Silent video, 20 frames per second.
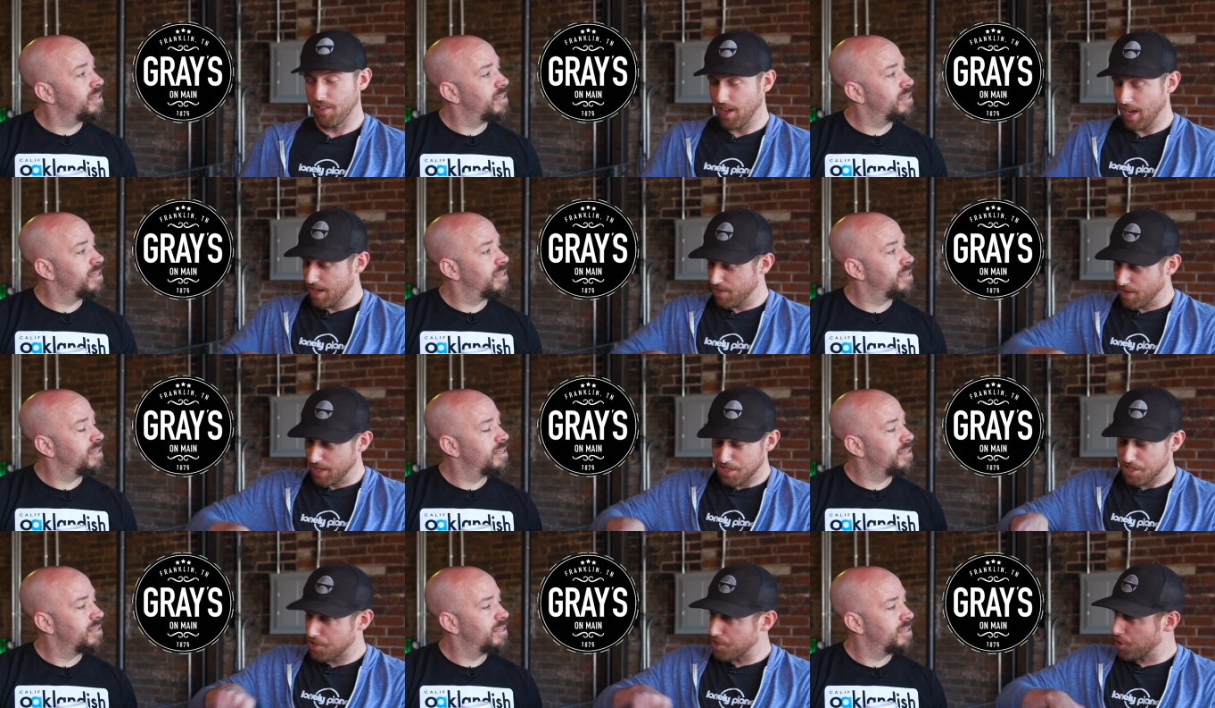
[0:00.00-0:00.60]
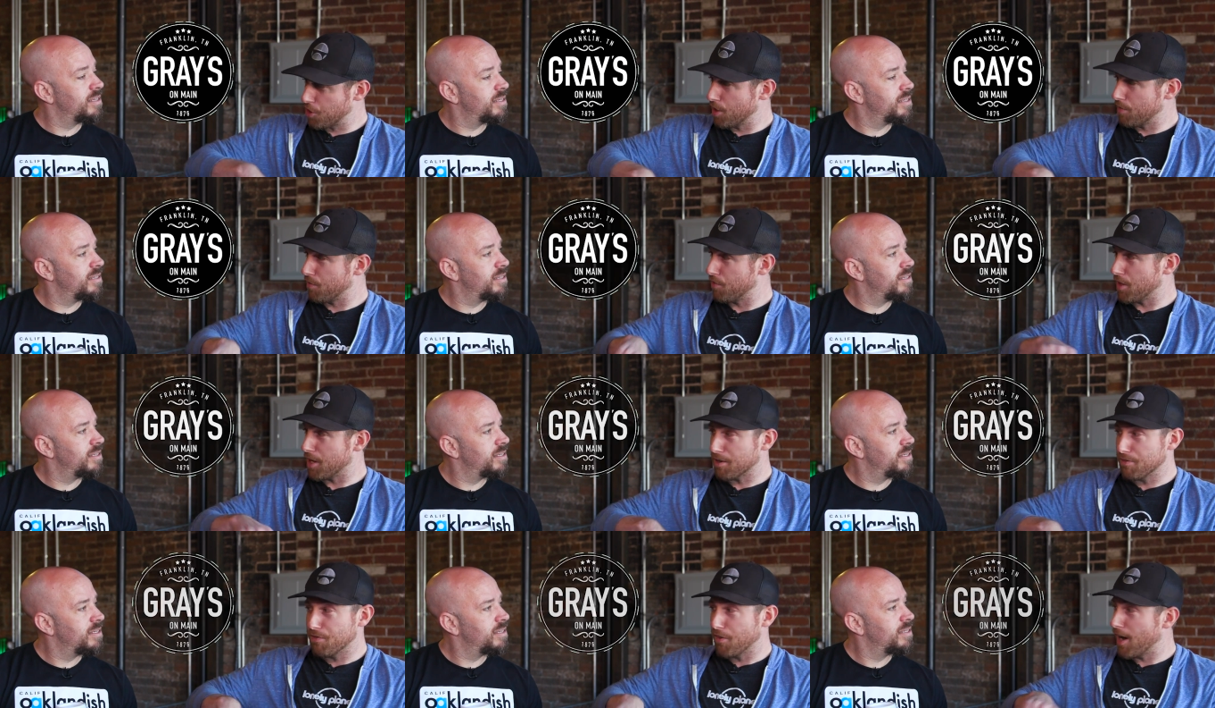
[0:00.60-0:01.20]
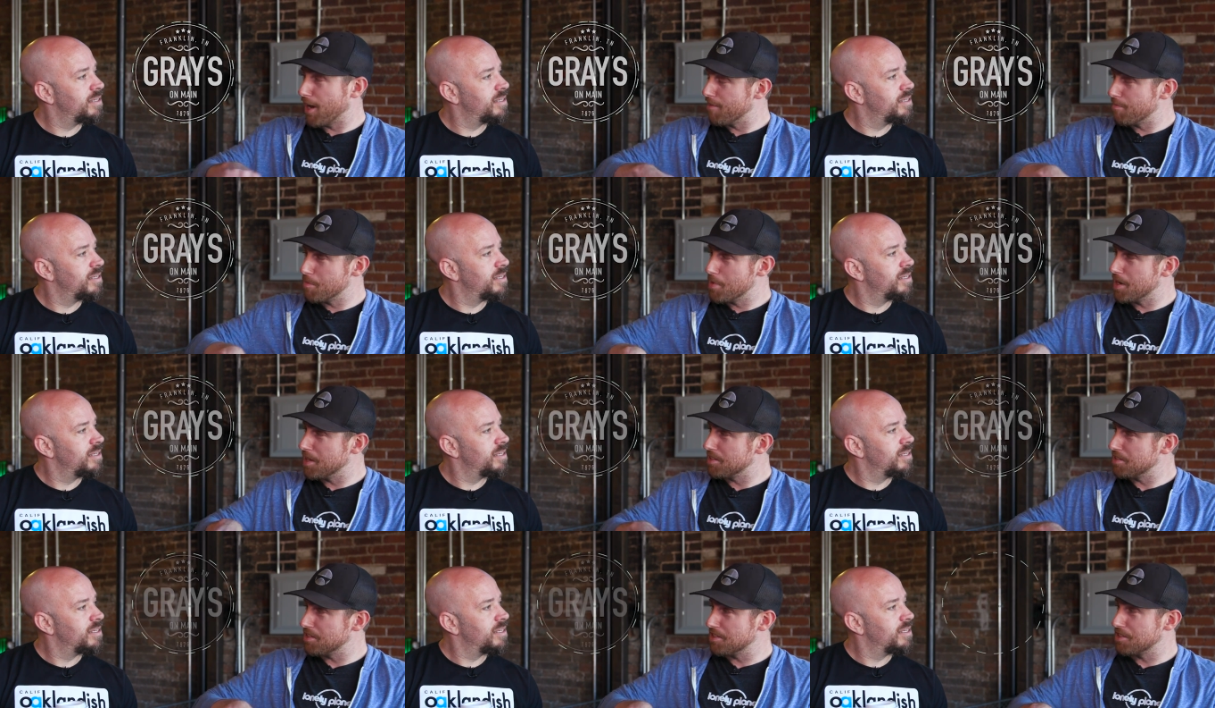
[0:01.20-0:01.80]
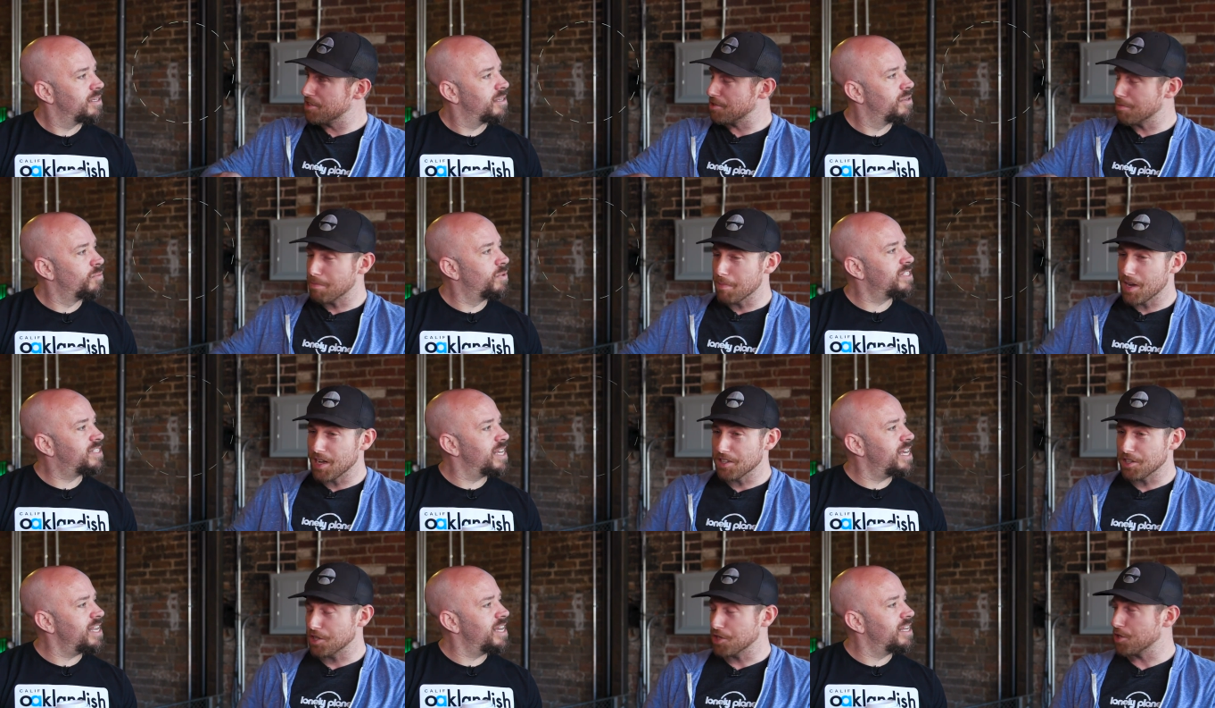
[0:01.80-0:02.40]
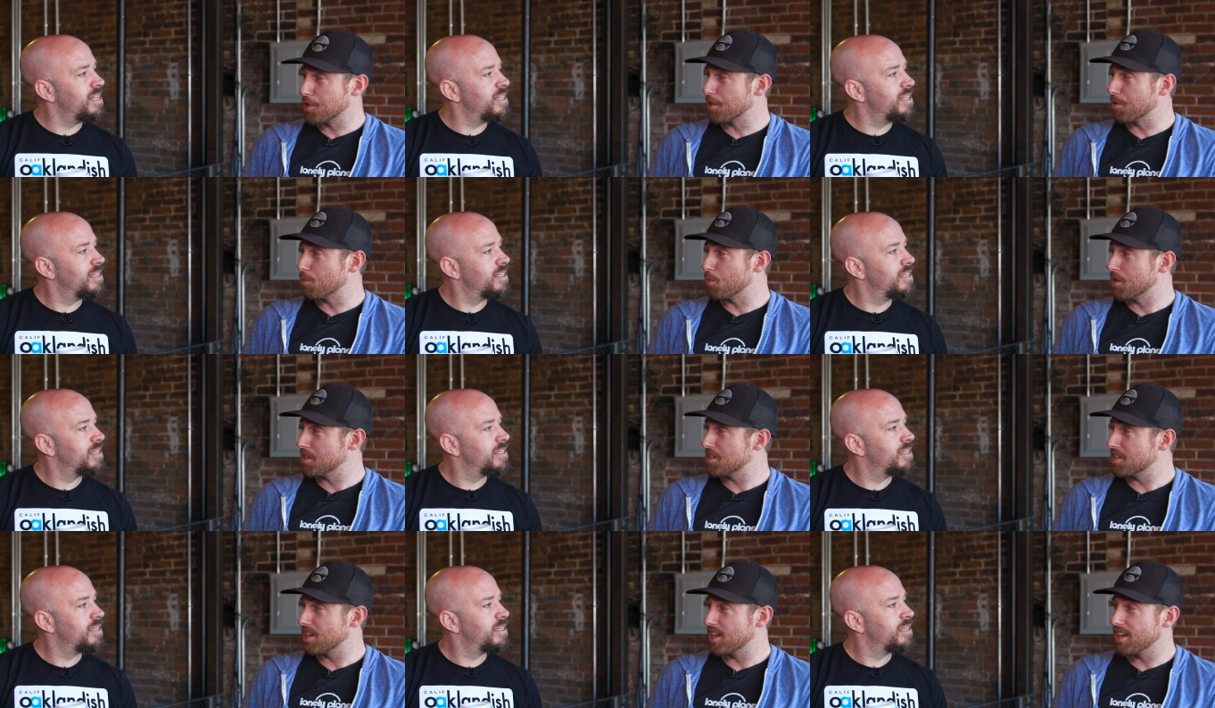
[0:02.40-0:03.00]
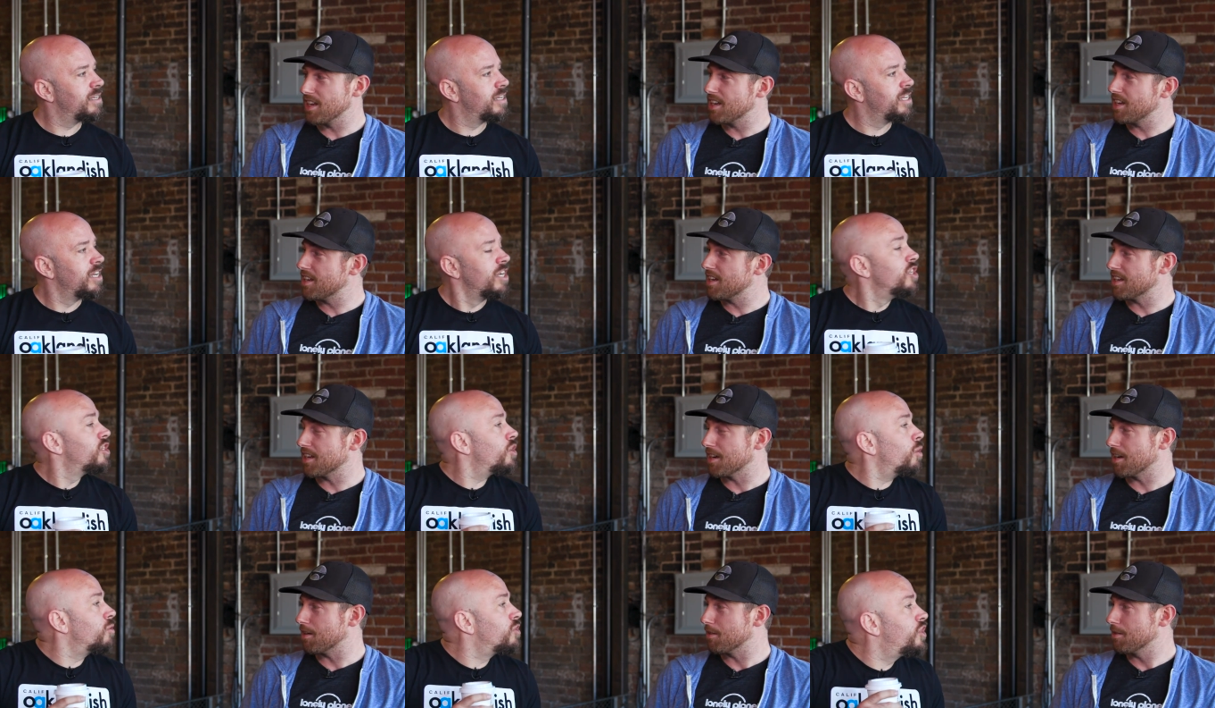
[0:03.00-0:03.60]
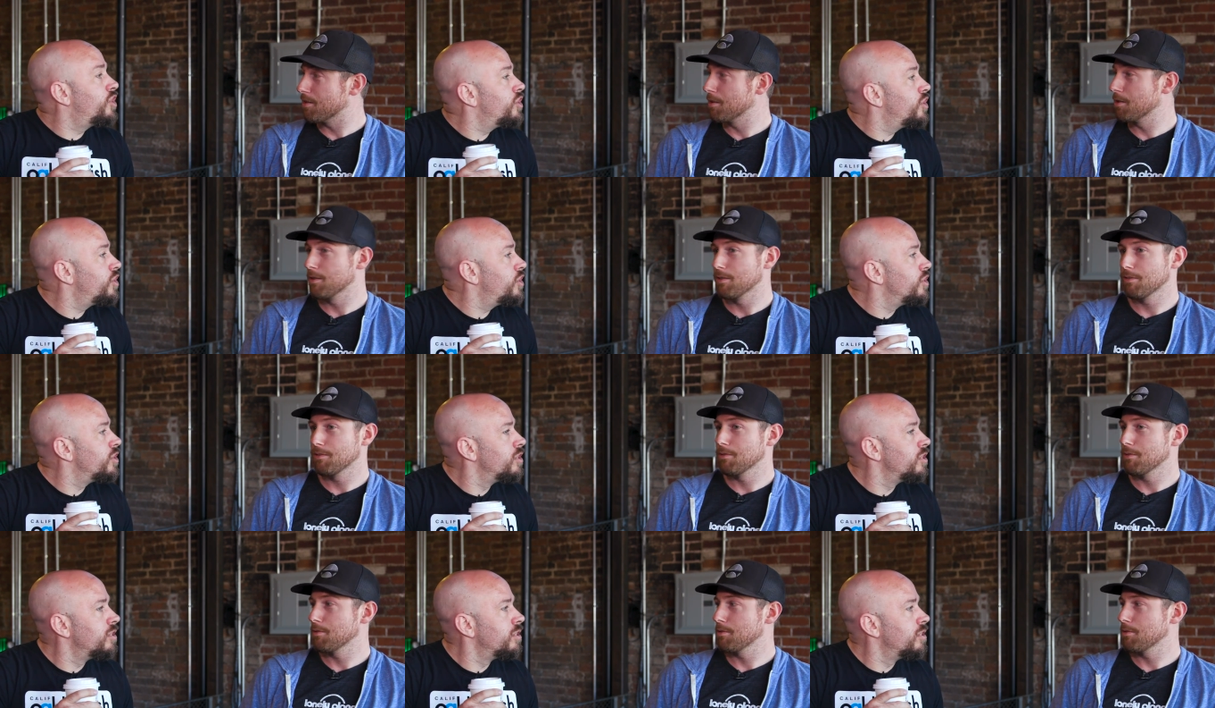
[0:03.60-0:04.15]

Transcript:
Speaker 1: Yeah, they, they stir it for like five minutes. This is amazing what's in drink it? whiskey. And oh, shh.